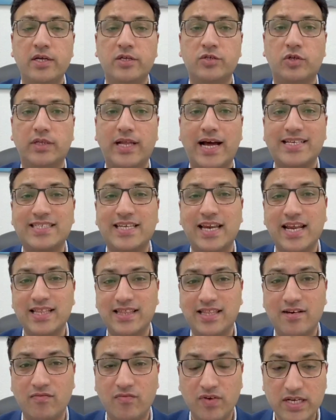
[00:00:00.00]
So that's
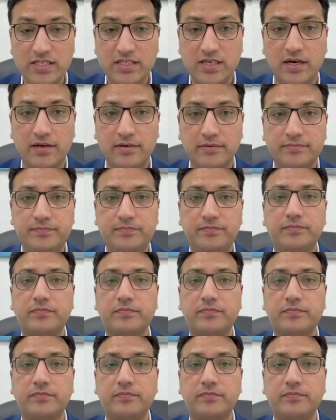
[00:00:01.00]
another reason